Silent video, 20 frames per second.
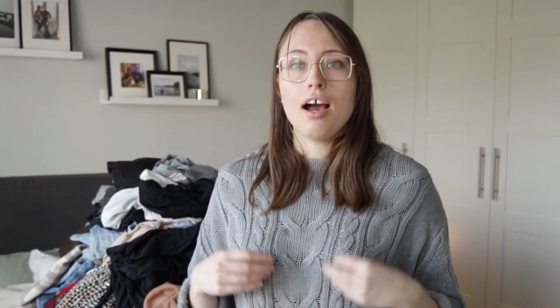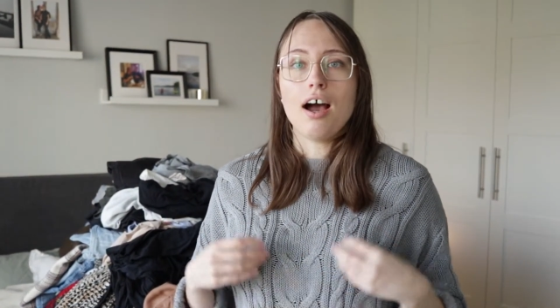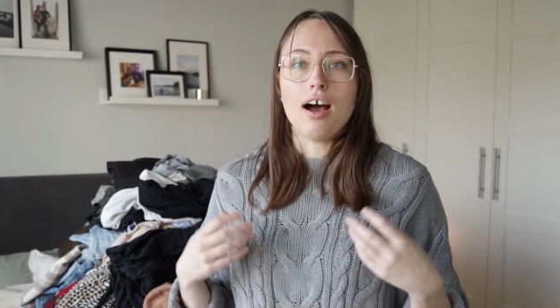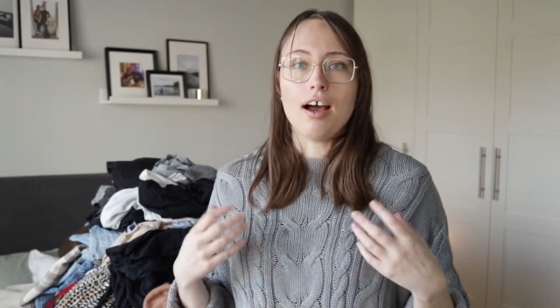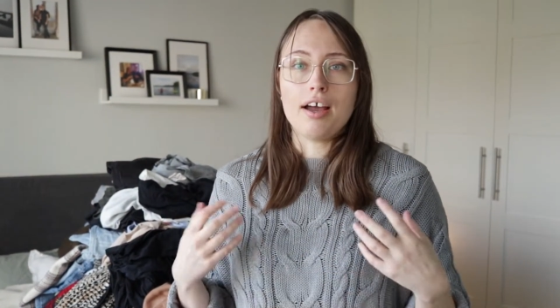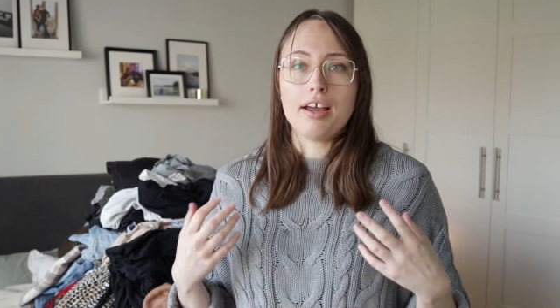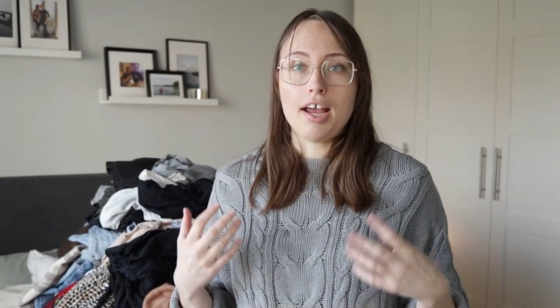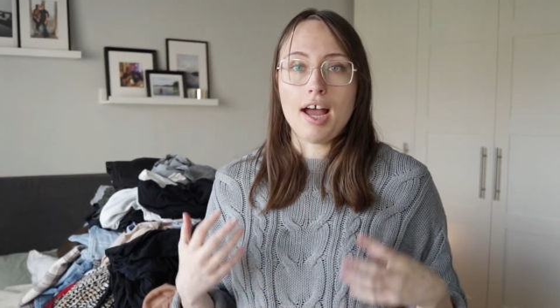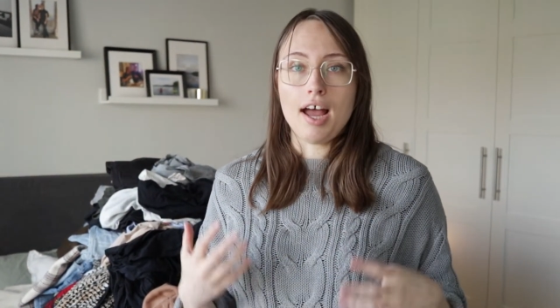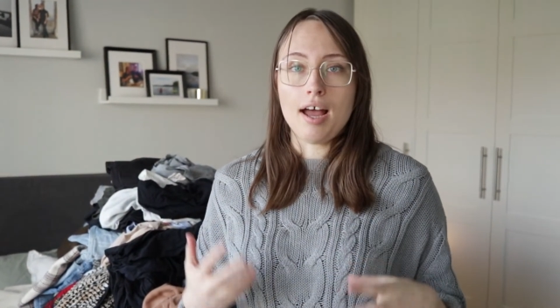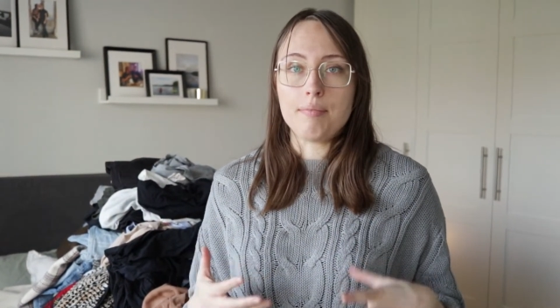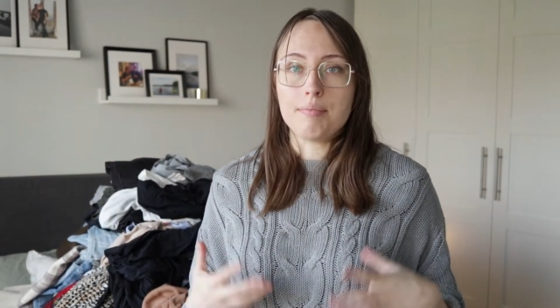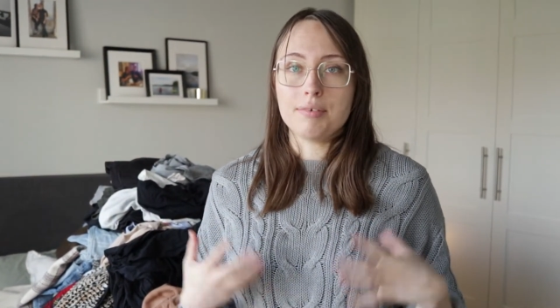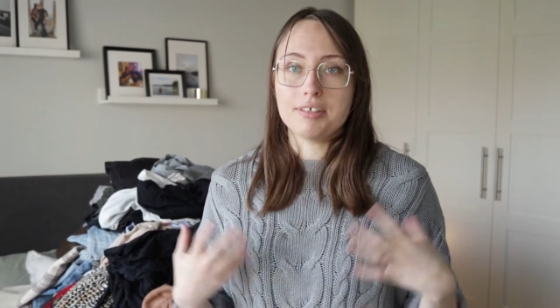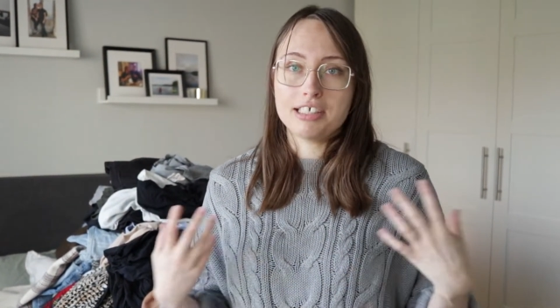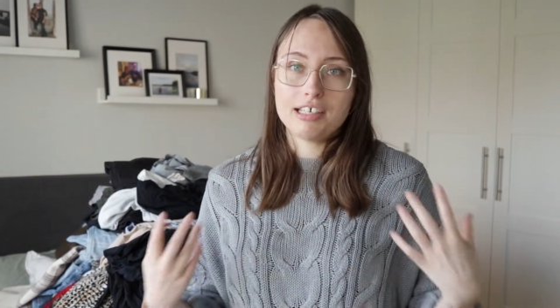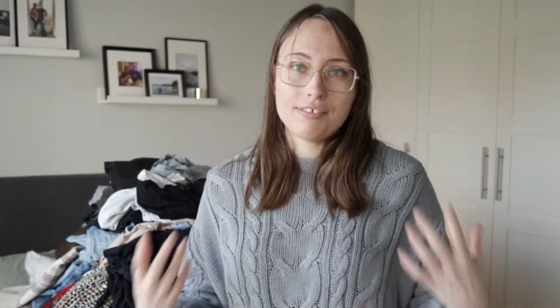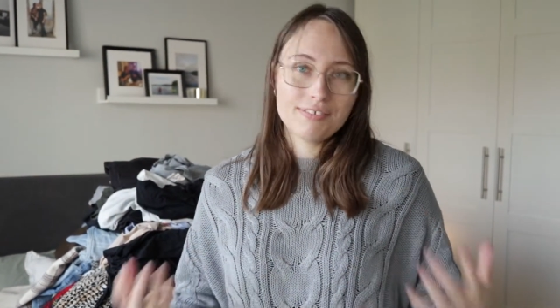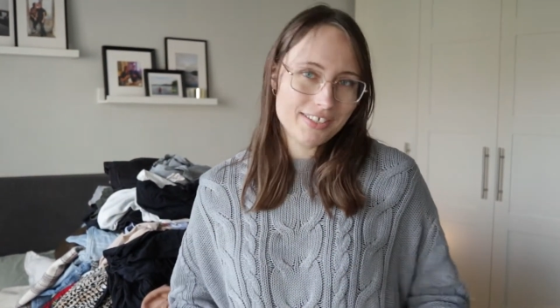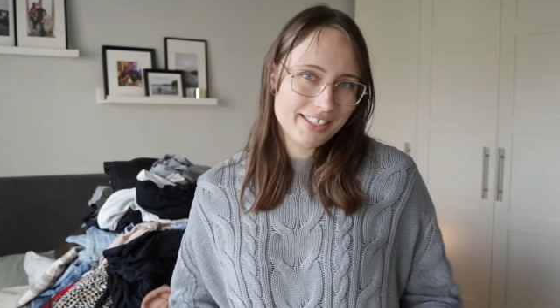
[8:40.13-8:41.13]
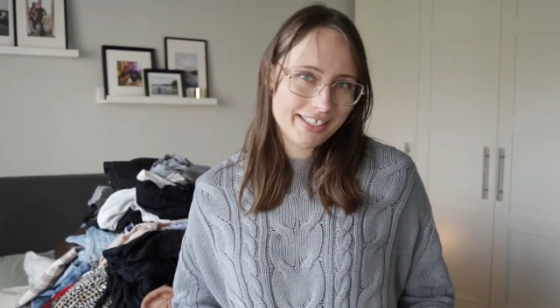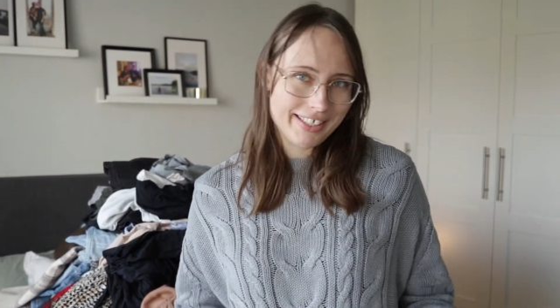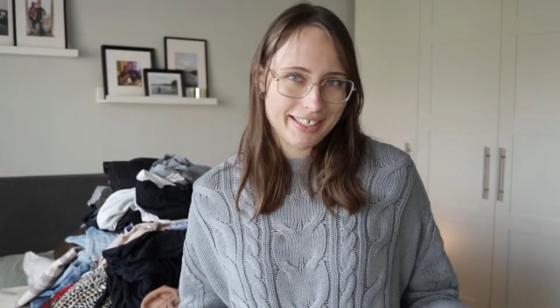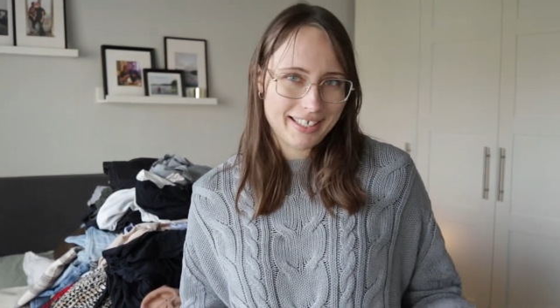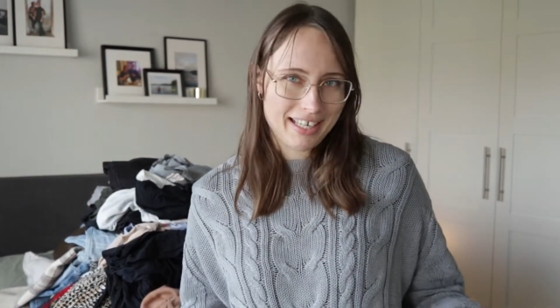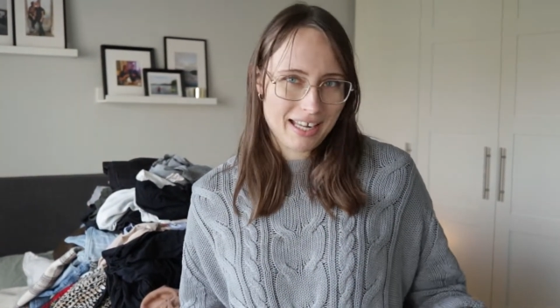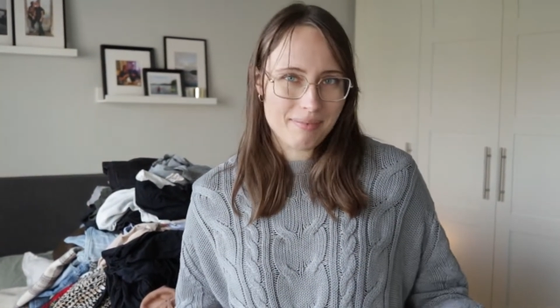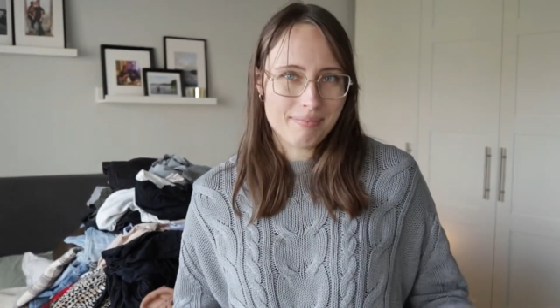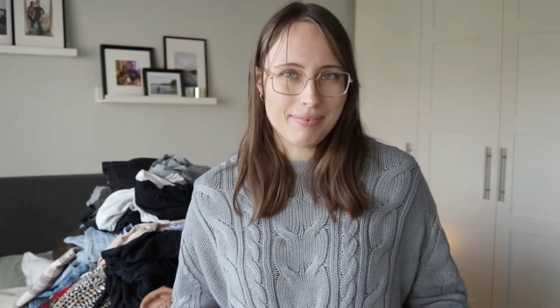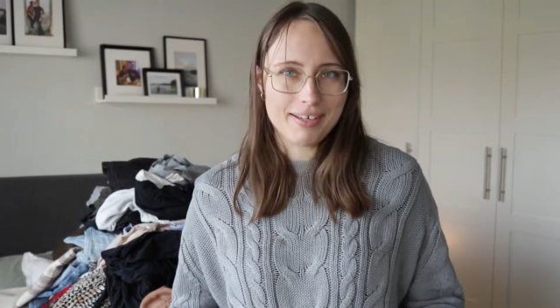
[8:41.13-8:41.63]
I am definitely
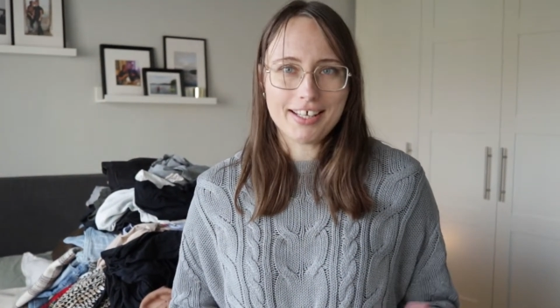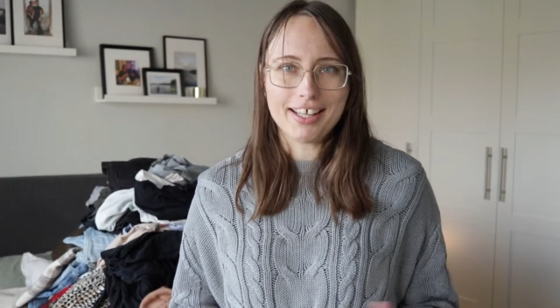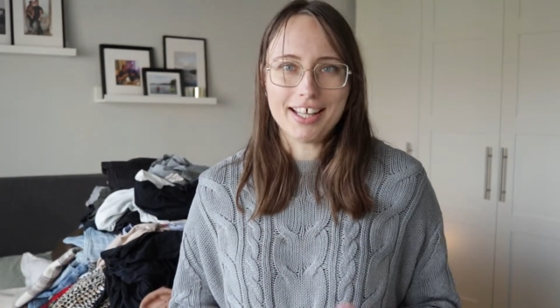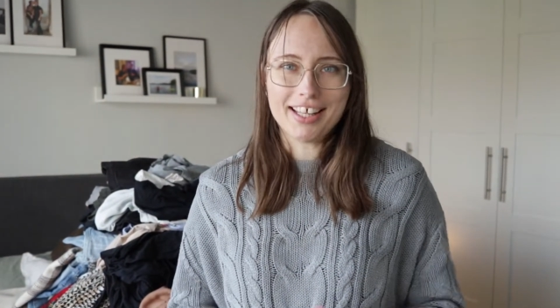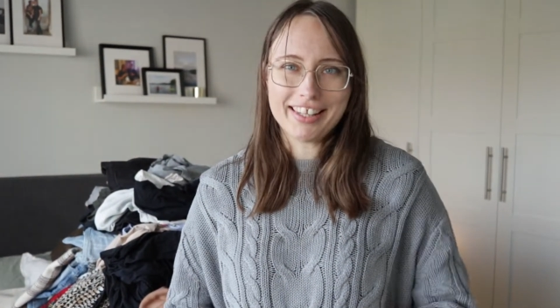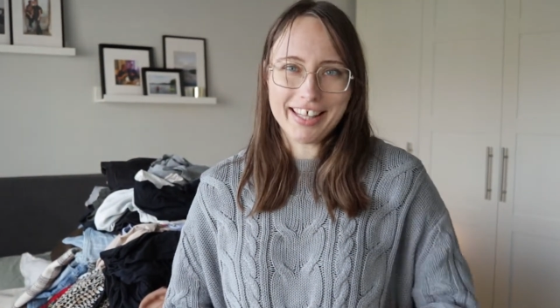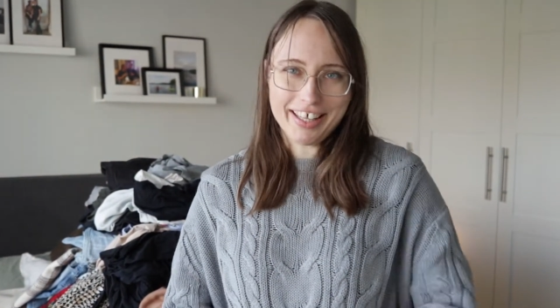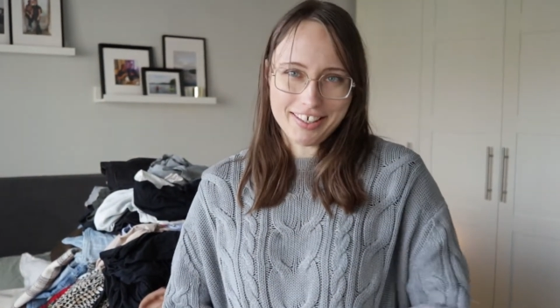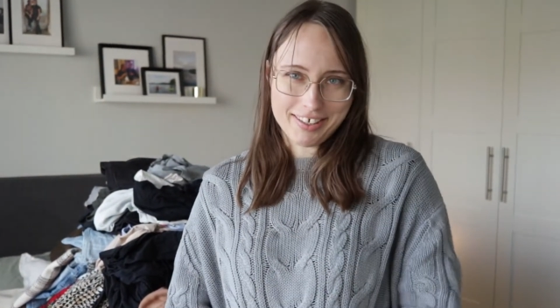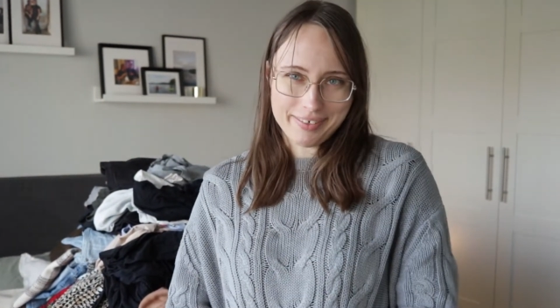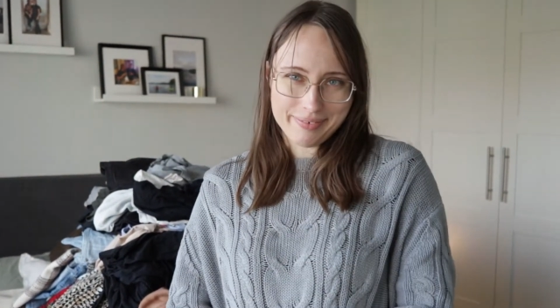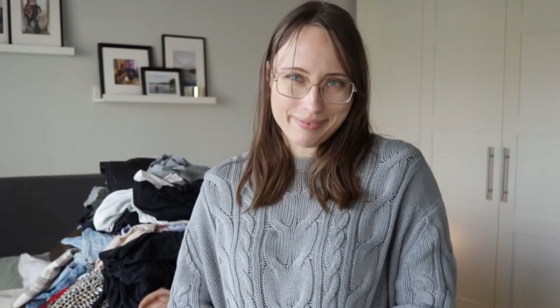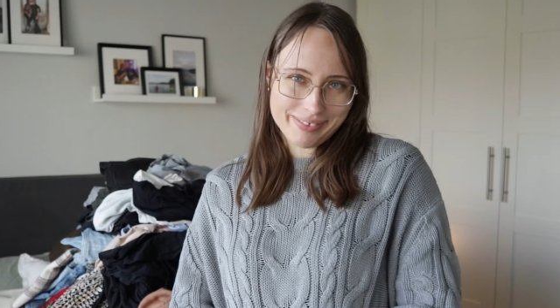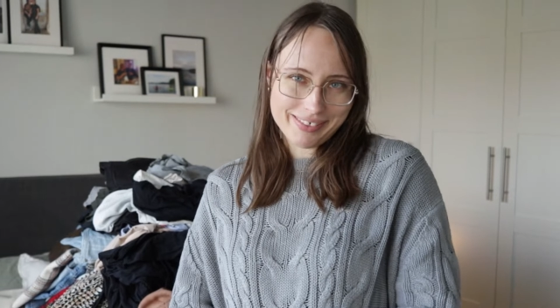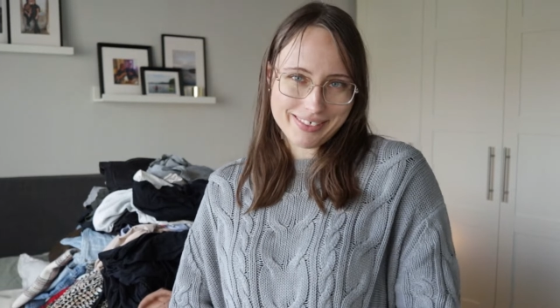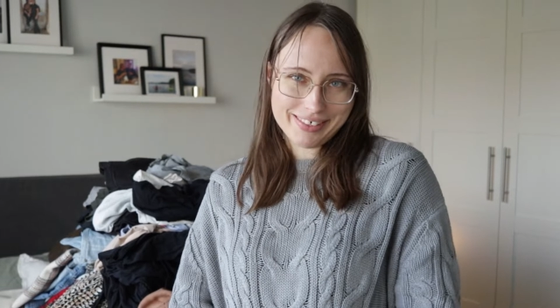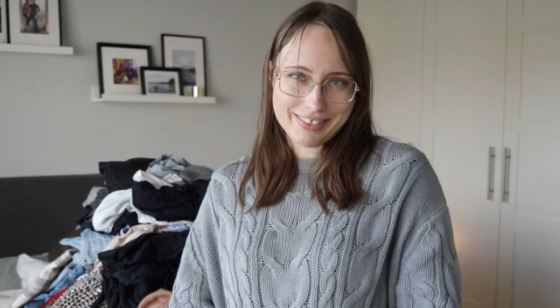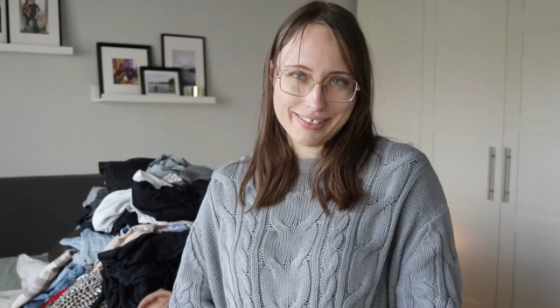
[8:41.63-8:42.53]
keeping and that I want